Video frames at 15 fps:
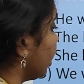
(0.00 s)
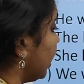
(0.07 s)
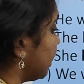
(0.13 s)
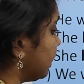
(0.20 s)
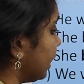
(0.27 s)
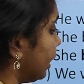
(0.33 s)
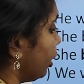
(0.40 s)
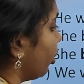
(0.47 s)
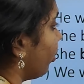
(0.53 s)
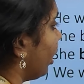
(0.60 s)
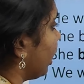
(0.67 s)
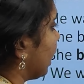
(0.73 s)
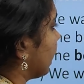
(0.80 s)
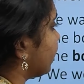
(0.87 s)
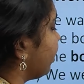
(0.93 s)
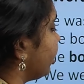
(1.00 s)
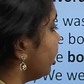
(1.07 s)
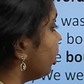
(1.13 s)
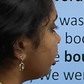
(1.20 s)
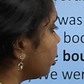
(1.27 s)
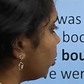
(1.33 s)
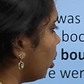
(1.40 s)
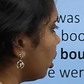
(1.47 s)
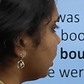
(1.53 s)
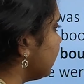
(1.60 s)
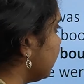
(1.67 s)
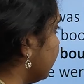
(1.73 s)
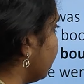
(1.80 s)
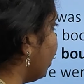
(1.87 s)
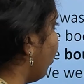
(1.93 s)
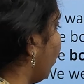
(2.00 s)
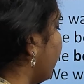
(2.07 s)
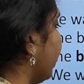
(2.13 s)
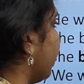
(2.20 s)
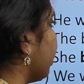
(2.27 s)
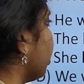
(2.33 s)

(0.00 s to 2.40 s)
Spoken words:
it's an idiomatic expression, it's not a single word.